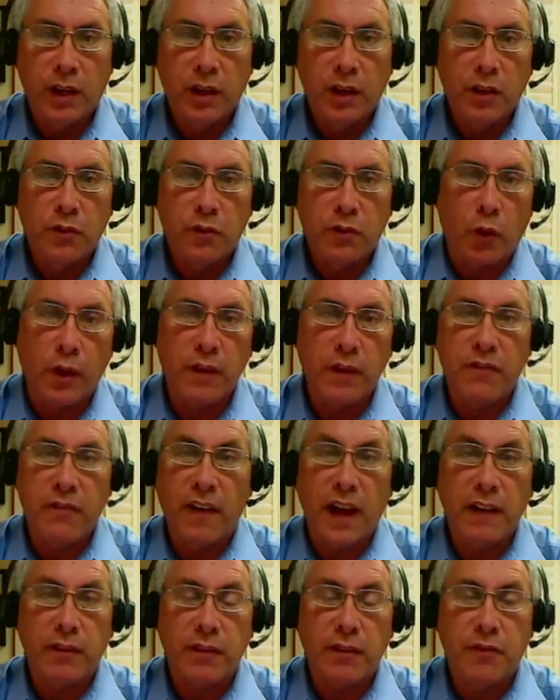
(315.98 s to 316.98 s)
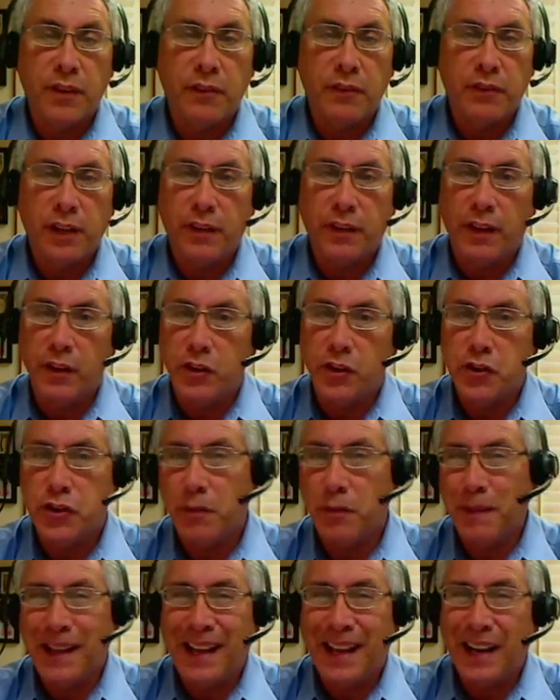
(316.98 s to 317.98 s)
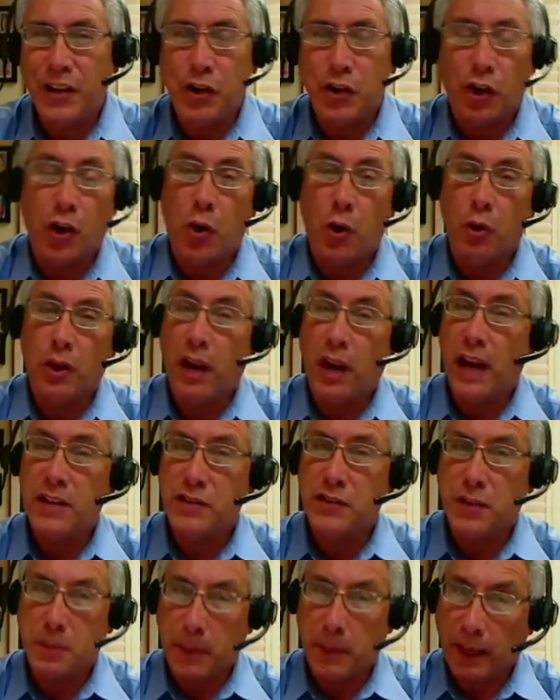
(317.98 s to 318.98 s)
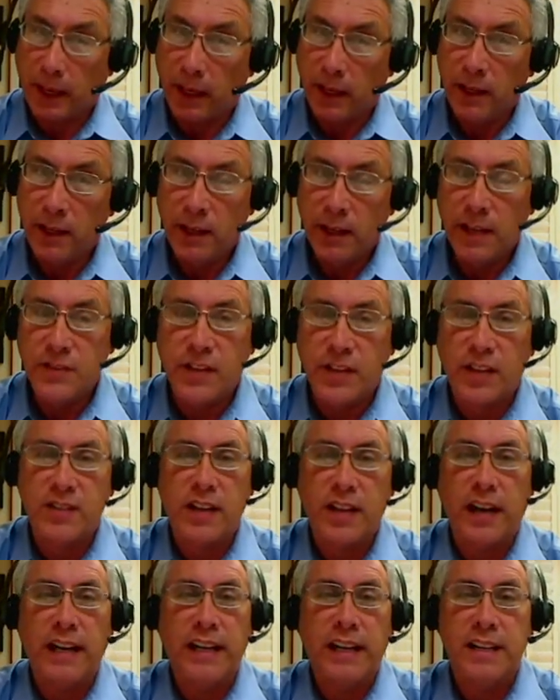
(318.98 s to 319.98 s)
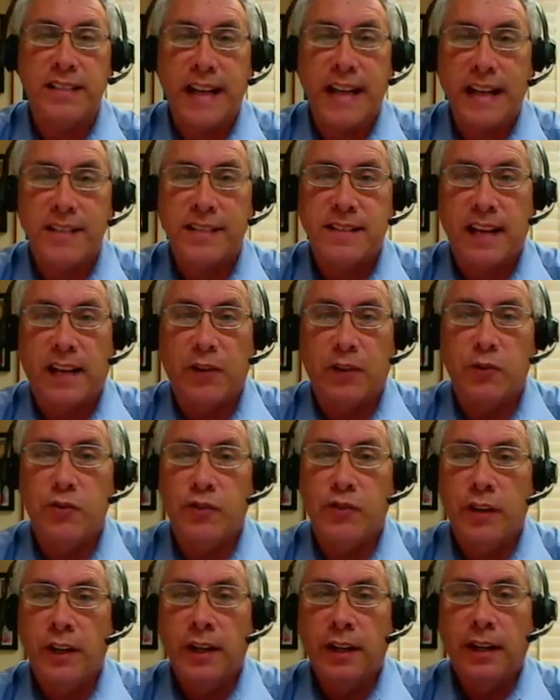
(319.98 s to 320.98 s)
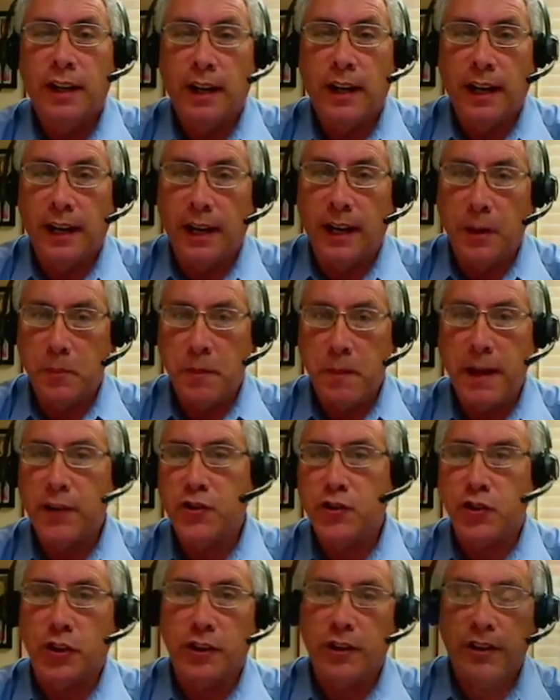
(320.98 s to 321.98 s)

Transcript: 45 or 50, then you should be getting your colonoscopy. As exciting as that sounds, uh, well, you're, you're, not making